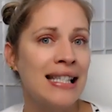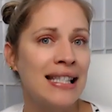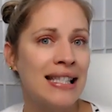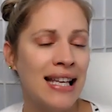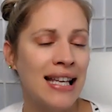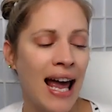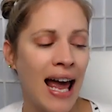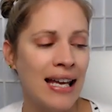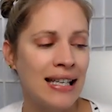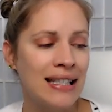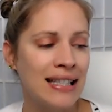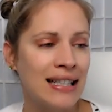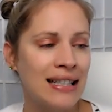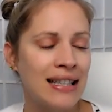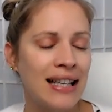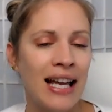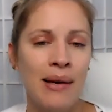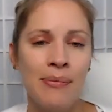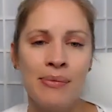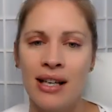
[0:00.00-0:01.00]
send
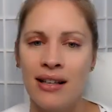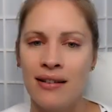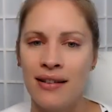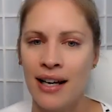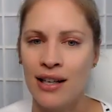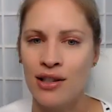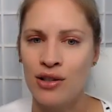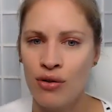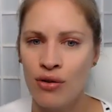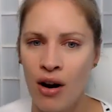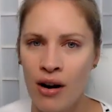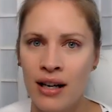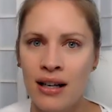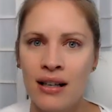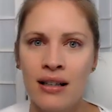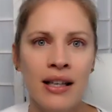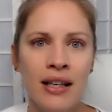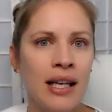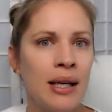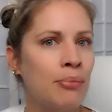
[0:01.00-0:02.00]
claims
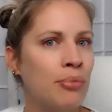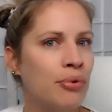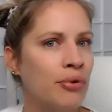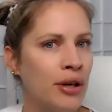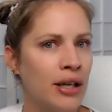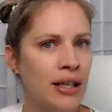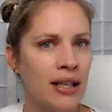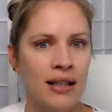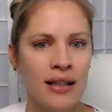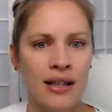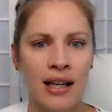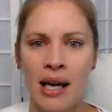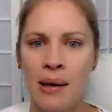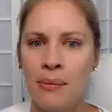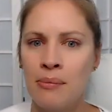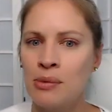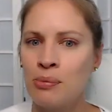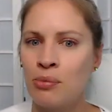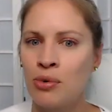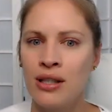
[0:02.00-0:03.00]
electronically, print
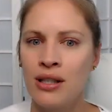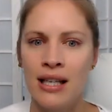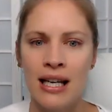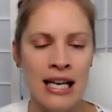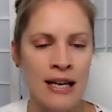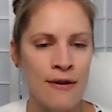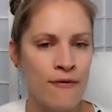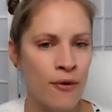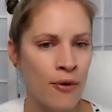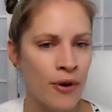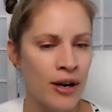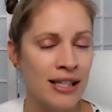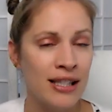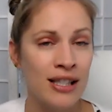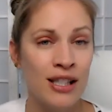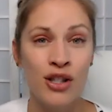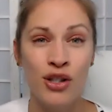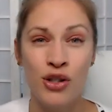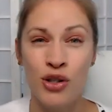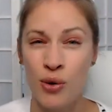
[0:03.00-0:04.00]
claims, print
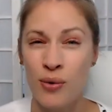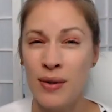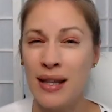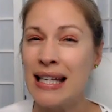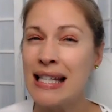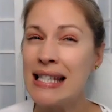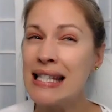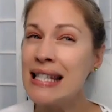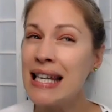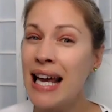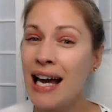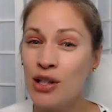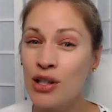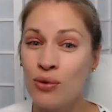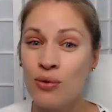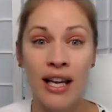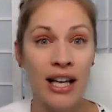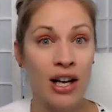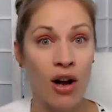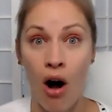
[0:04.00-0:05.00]
invoices, do the
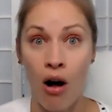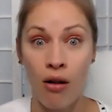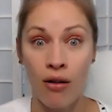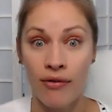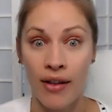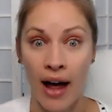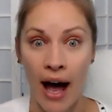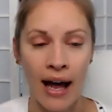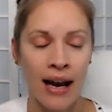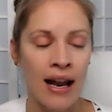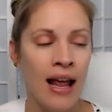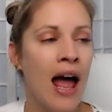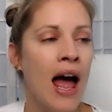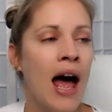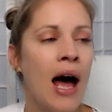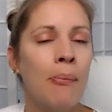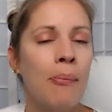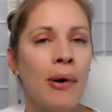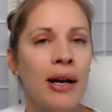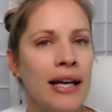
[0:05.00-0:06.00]
scheduling, all of that.
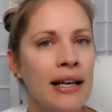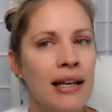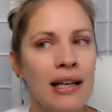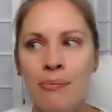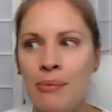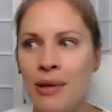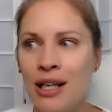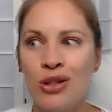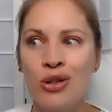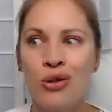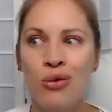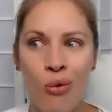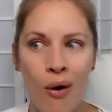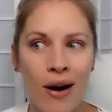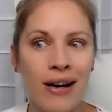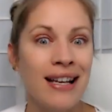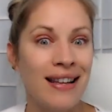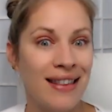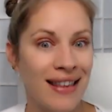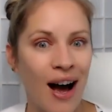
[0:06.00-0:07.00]
But it can be
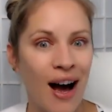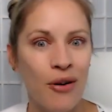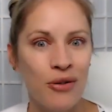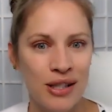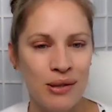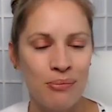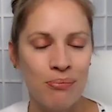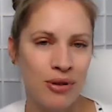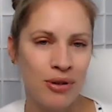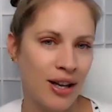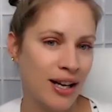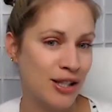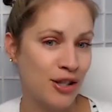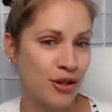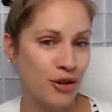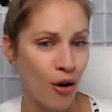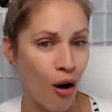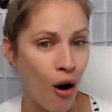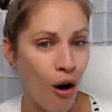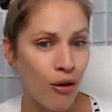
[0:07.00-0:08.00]
20,000
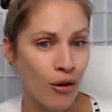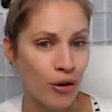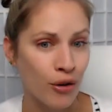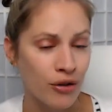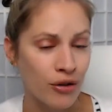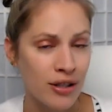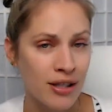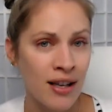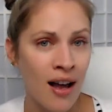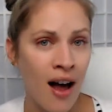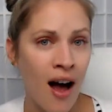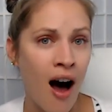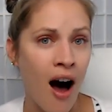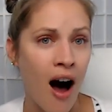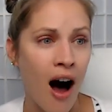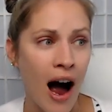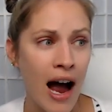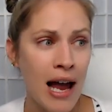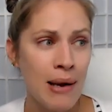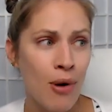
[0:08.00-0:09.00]
plus dollars.
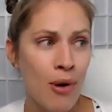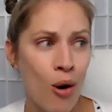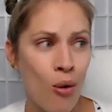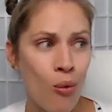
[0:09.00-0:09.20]
I'm